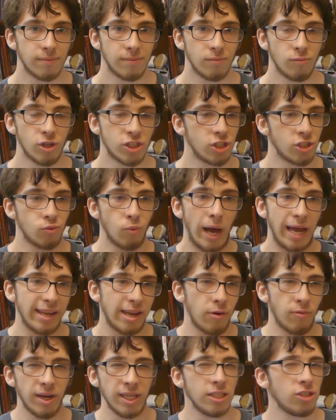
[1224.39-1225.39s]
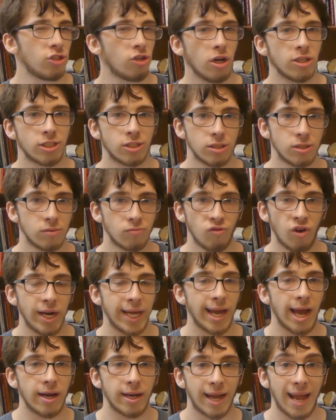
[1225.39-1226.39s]
which is when he really starts
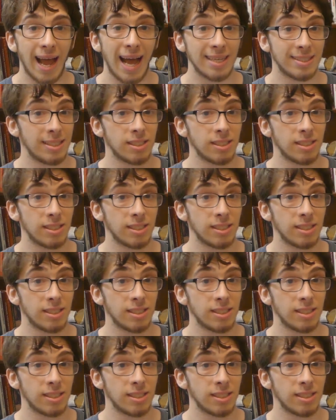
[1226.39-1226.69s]
running out of gas.